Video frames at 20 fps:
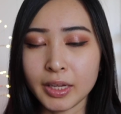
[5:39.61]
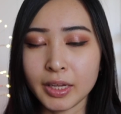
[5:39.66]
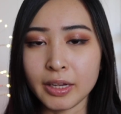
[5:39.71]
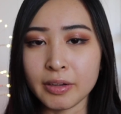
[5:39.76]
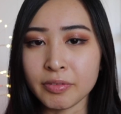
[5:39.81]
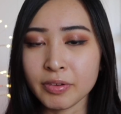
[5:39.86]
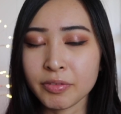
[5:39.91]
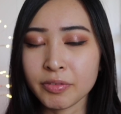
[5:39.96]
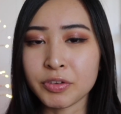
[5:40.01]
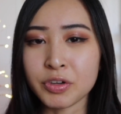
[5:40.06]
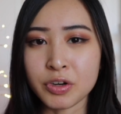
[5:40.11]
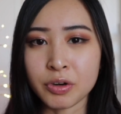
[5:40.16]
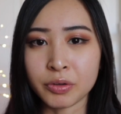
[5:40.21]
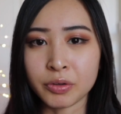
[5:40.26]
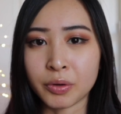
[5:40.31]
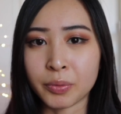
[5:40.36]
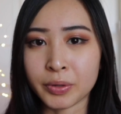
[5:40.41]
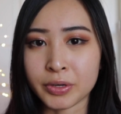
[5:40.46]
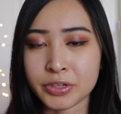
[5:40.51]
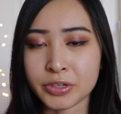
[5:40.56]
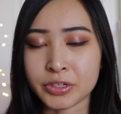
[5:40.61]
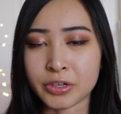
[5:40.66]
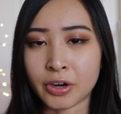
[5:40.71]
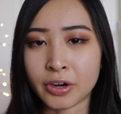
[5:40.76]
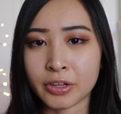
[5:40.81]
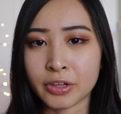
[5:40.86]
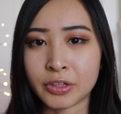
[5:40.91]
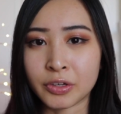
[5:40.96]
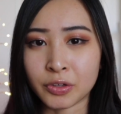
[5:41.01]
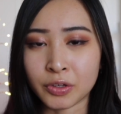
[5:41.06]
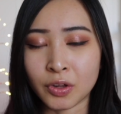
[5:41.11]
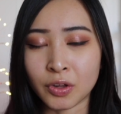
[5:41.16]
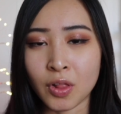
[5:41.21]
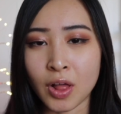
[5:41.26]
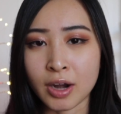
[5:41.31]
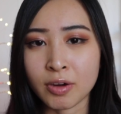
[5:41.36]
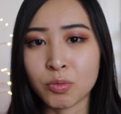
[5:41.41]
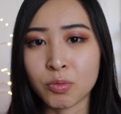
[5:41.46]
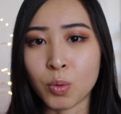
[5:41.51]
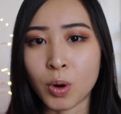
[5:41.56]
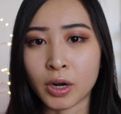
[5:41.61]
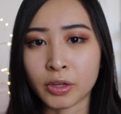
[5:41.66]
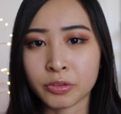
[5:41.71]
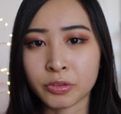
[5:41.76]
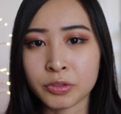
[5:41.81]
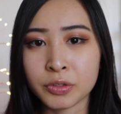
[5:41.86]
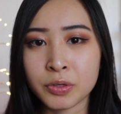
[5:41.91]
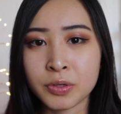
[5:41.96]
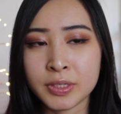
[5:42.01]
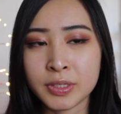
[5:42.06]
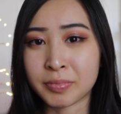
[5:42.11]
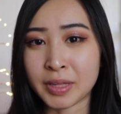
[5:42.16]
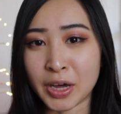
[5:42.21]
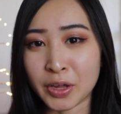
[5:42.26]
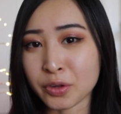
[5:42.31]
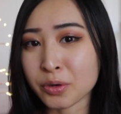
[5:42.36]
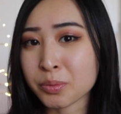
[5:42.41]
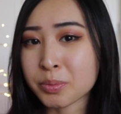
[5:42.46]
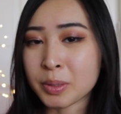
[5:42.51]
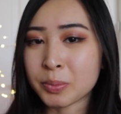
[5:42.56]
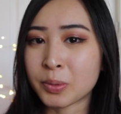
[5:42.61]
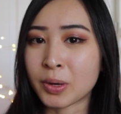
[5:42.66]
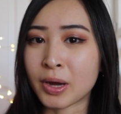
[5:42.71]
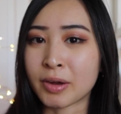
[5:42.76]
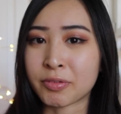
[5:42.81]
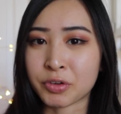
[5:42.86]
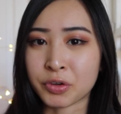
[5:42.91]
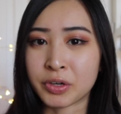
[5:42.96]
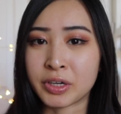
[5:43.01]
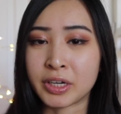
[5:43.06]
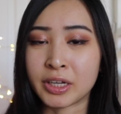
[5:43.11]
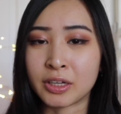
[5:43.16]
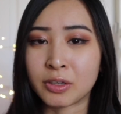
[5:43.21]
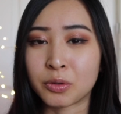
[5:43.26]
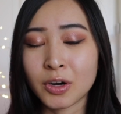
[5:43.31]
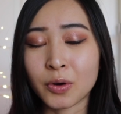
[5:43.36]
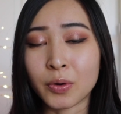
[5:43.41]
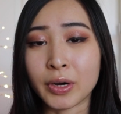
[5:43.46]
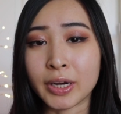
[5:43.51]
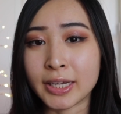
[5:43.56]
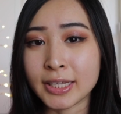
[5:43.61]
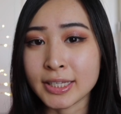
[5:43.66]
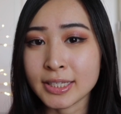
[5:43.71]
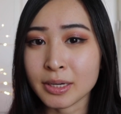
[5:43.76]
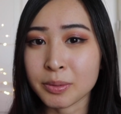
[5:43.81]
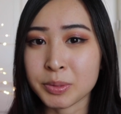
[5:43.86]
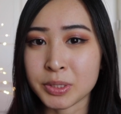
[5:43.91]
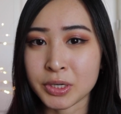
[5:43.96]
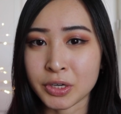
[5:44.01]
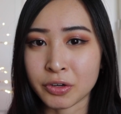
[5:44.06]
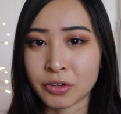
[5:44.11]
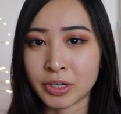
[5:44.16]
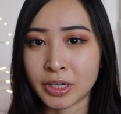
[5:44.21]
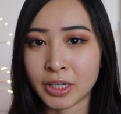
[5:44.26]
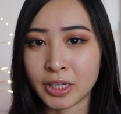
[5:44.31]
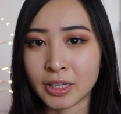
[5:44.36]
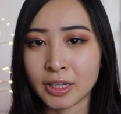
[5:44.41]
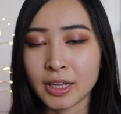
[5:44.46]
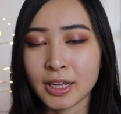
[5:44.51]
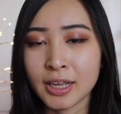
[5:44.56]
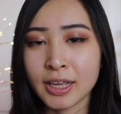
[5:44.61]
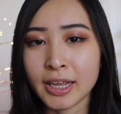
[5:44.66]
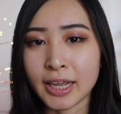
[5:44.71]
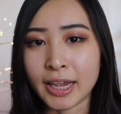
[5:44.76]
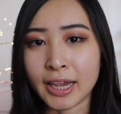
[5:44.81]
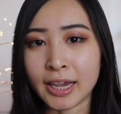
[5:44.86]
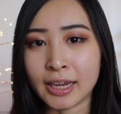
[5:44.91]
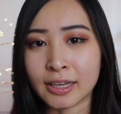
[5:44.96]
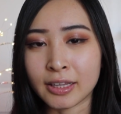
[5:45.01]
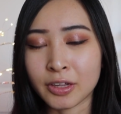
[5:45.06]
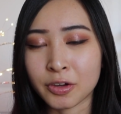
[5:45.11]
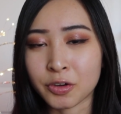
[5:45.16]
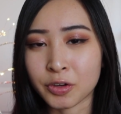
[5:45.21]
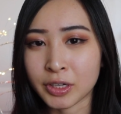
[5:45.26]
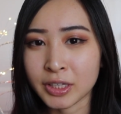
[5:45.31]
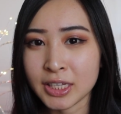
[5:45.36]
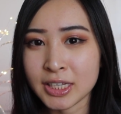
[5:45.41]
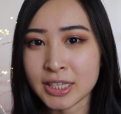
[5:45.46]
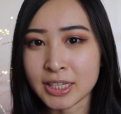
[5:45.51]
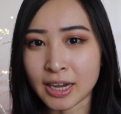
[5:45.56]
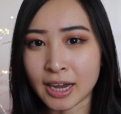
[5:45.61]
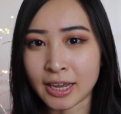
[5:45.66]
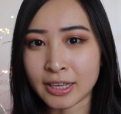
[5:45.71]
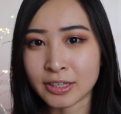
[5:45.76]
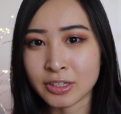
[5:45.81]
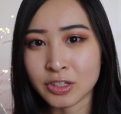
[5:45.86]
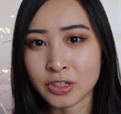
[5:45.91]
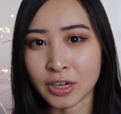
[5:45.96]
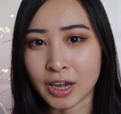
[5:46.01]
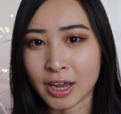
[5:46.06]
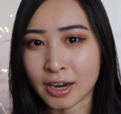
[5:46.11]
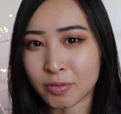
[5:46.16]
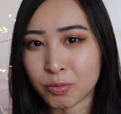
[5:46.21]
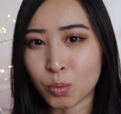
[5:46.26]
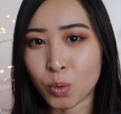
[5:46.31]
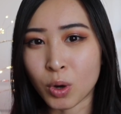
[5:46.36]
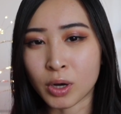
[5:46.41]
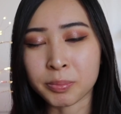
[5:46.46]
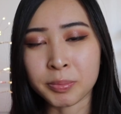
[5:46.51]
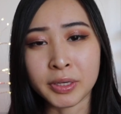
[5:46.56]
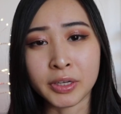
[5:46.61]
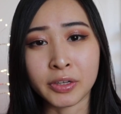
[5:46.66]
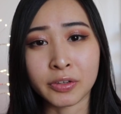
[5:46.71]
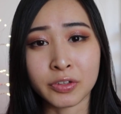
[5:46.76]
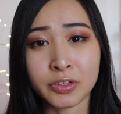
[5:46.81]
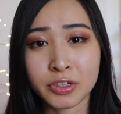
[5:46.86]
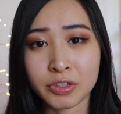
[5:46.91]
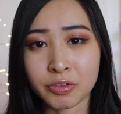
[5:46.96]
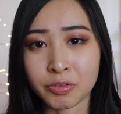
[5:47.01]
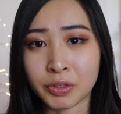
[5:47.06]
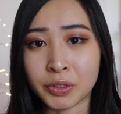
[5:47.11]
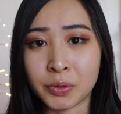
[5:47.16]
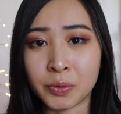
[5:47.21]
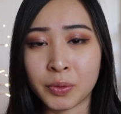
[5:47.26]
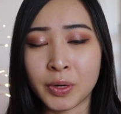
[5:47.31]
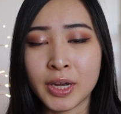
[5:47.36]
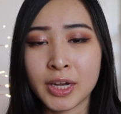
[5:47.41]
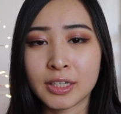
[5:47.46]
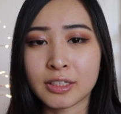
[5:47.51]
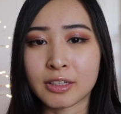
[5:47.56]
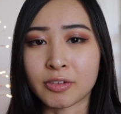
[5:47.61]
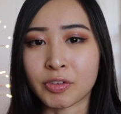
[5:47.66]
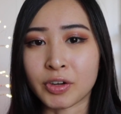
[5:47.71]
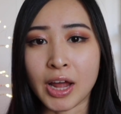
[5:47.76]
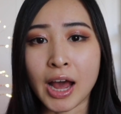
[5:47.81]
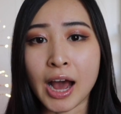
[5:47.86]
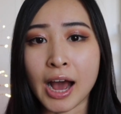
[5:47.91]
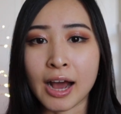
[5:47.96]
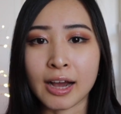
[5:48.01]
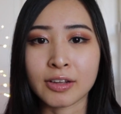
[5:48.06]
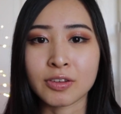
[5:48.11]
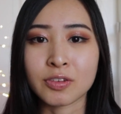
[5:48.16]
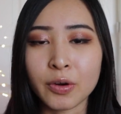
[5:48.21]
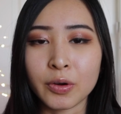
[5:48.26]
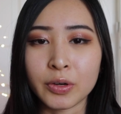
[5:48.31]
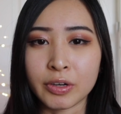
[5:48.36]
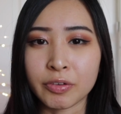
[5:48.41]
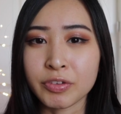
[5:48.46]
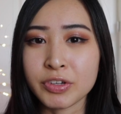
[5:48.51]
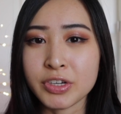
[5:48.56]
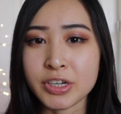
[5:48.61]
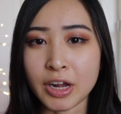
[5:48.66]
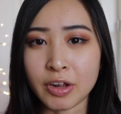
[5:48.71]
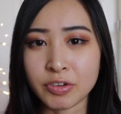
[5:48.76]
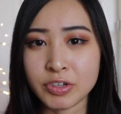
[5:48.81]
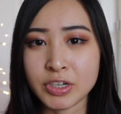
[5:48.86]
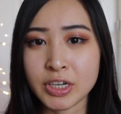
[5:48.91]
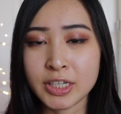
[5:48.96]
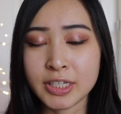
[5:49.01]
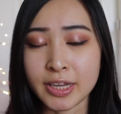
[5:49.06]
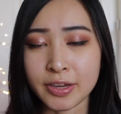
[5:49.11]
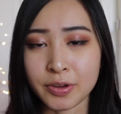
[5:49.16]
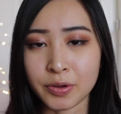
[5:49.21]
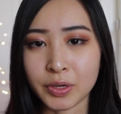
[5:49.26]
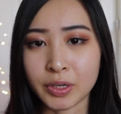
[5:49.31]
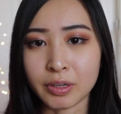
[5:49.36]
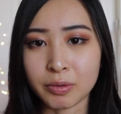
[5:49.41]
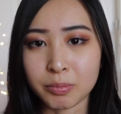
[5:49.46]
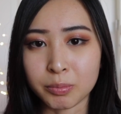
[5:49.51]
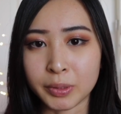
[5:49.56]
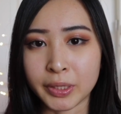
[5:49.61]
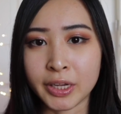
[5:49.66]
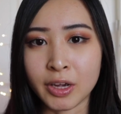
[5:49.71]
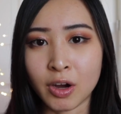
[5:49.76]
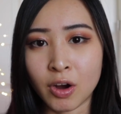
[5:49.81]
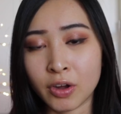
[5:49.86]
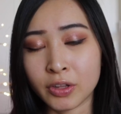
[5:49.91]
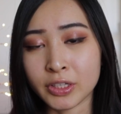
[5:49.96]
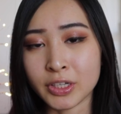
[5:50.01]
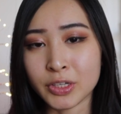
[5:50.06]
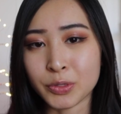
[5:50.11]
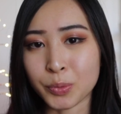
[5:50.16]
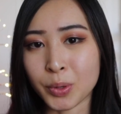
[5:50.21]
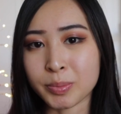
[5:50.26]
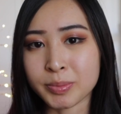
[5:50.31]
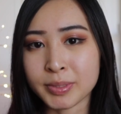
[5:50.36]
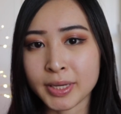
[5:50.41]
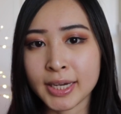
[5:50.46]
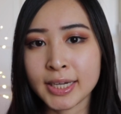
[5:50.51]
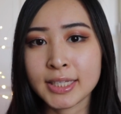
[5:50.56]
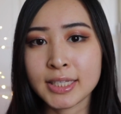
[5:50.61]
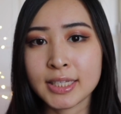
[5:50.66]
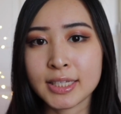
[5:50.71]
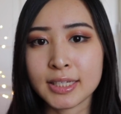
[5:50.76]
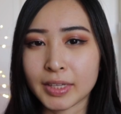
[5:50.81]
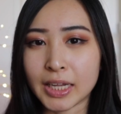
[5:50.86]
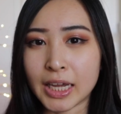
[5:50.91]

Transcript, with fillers: Even if you don't know where to start start. There are a lot of walkthroughs that other people have created who are in cybersecurity and they create these guides to kind of walk beginners through different hacks or different challenges that you can complete on these websites.